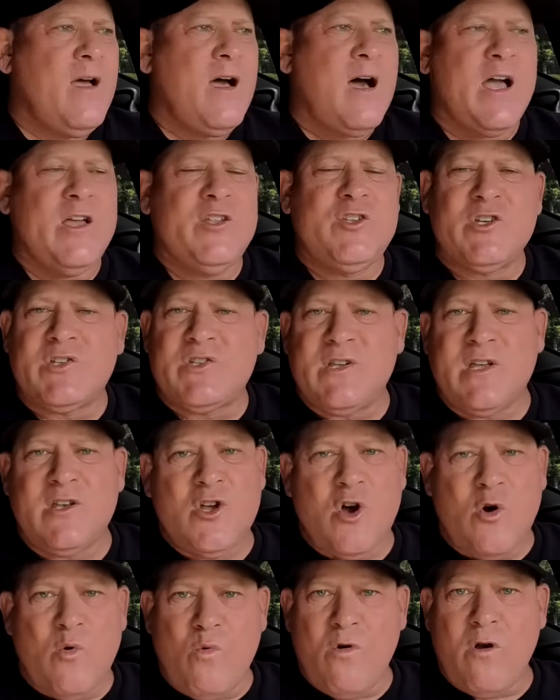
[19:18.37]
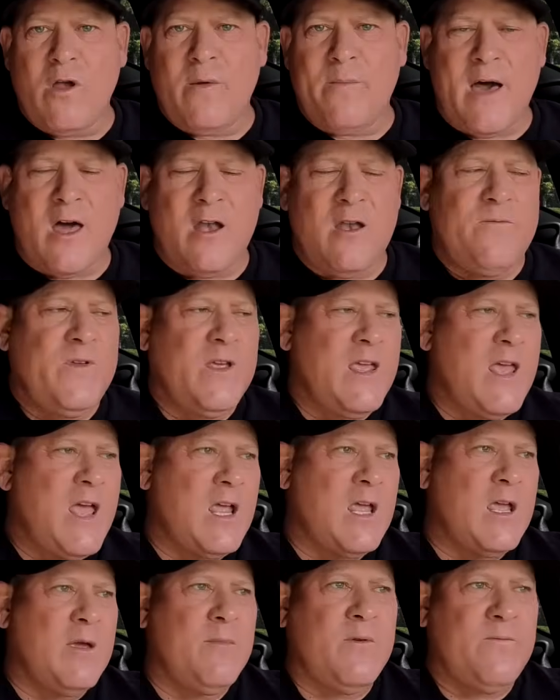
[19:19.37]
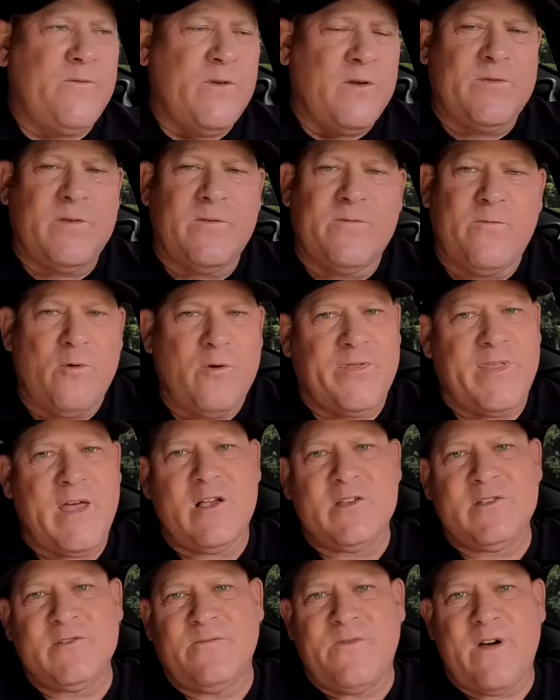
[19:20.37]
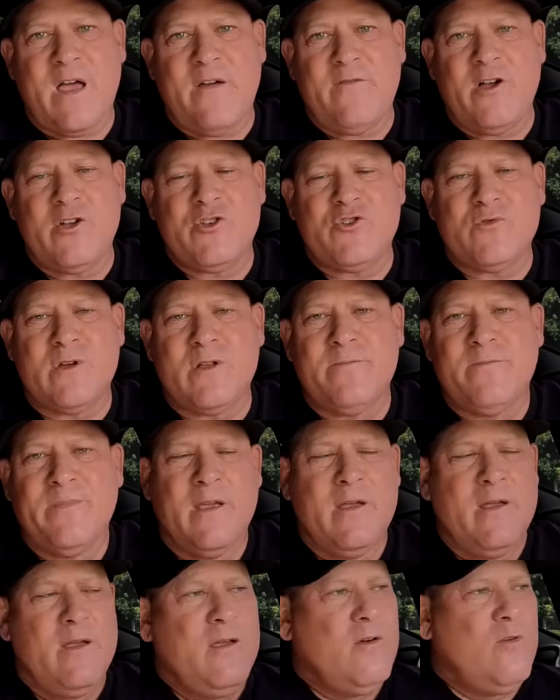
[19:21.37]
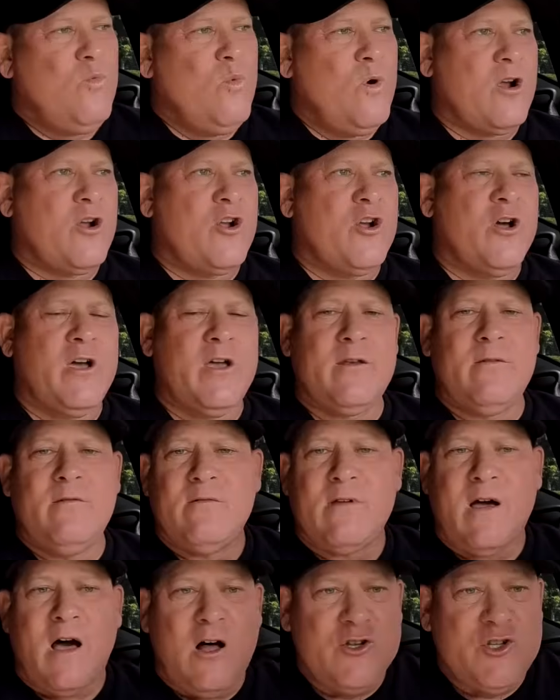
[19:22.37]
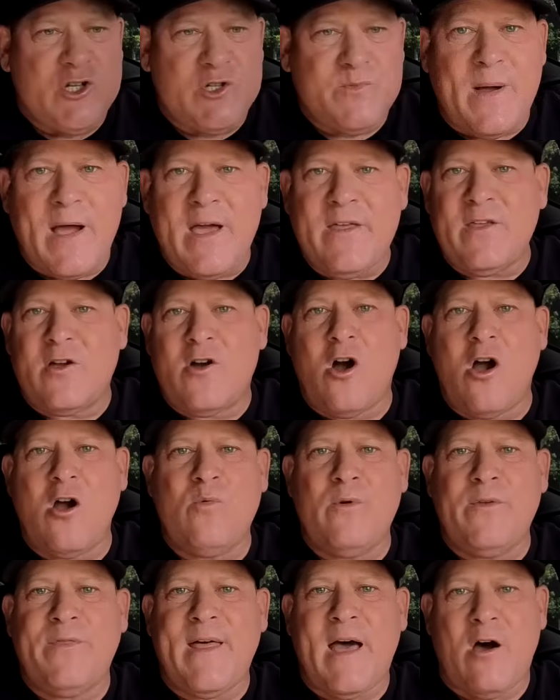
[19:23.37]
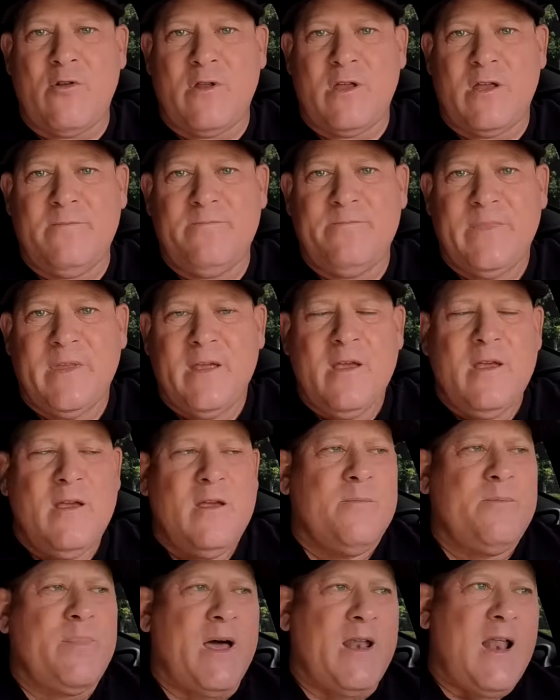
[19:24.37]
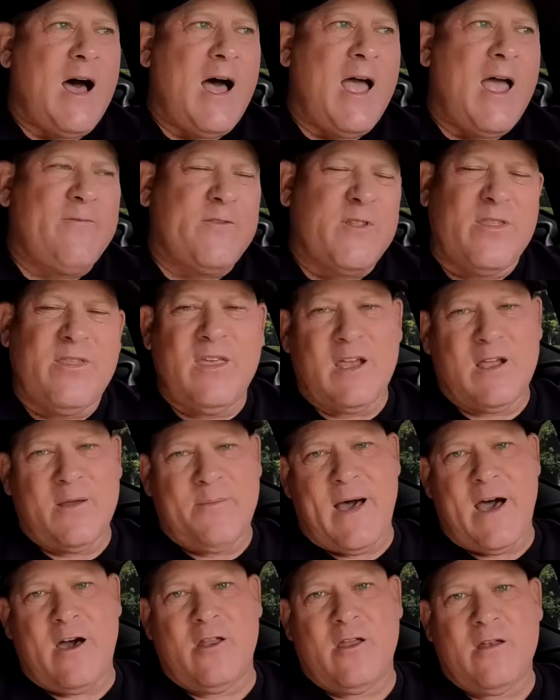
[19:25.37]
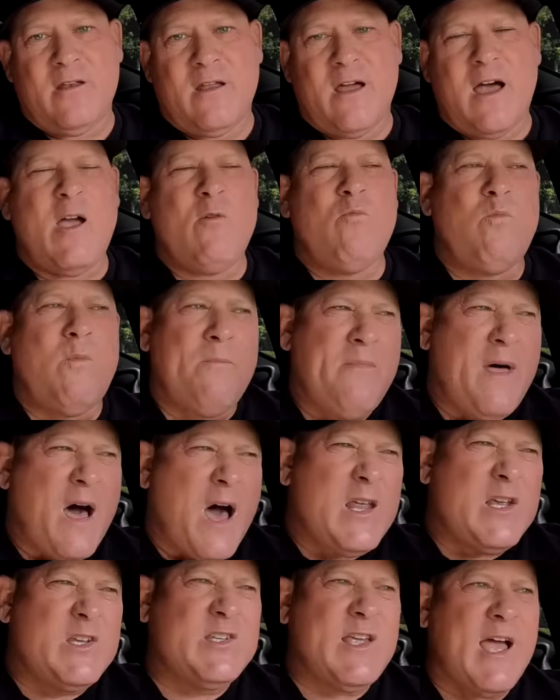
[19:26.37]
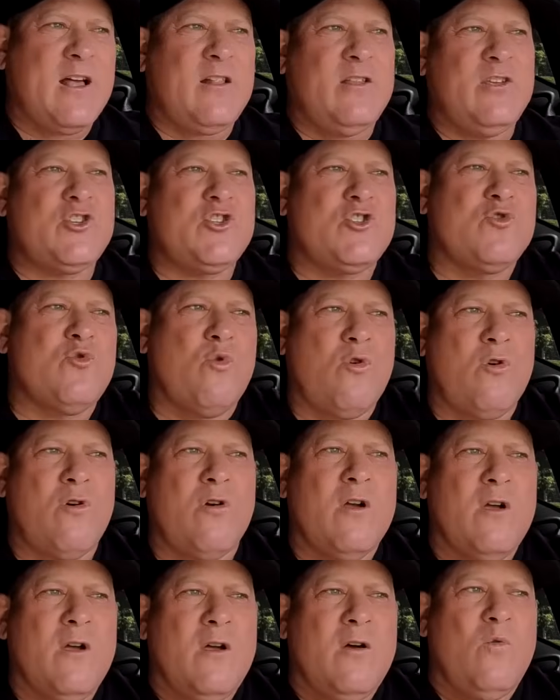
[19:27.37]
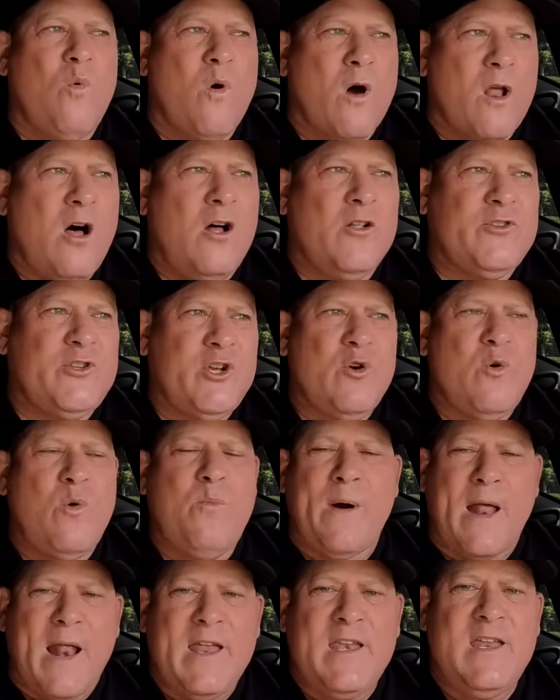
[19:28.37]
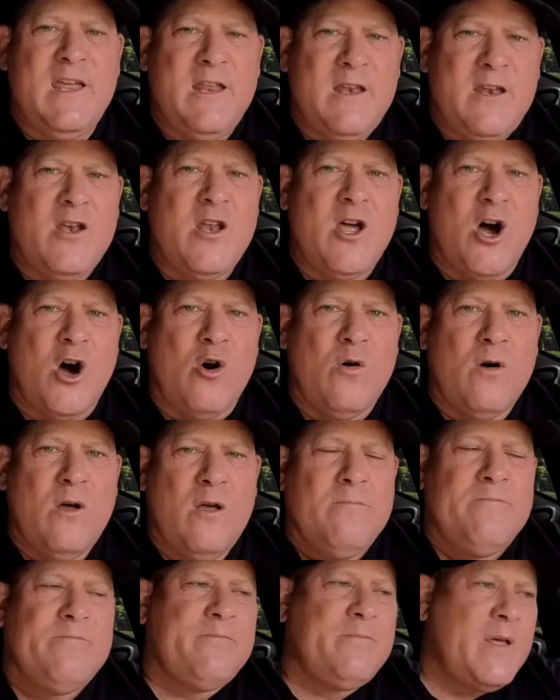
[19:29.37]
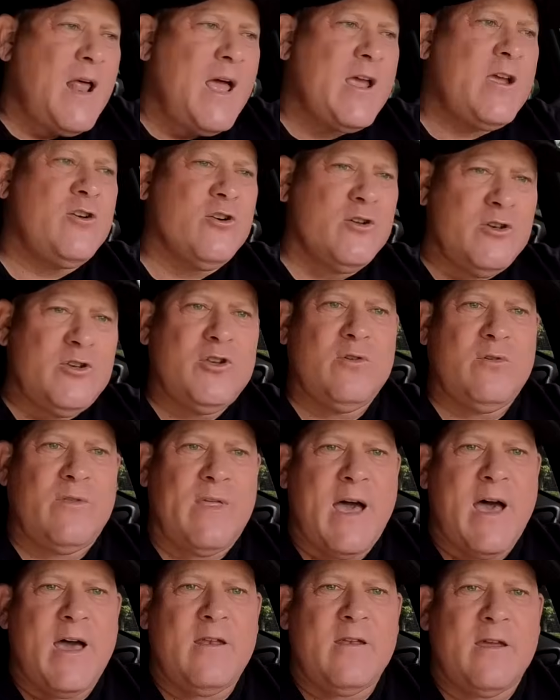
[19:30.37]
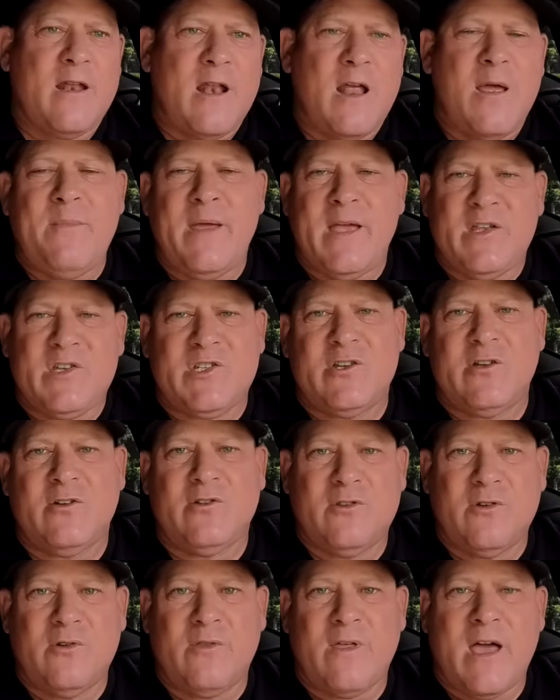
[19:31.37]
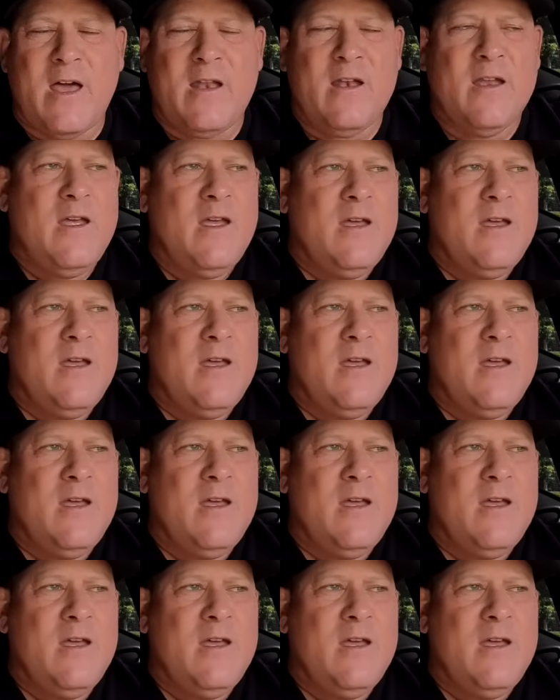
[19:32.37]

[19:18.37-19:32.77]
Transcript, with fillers: I just said, "Don't worry about it. If you can't give me fifty-four thousand five hundred, we're good. I'll just buy the car without it." But I have to think about it. I'm not exactly sure what I'll do, but I need to know. But I could do that, and I may still do that.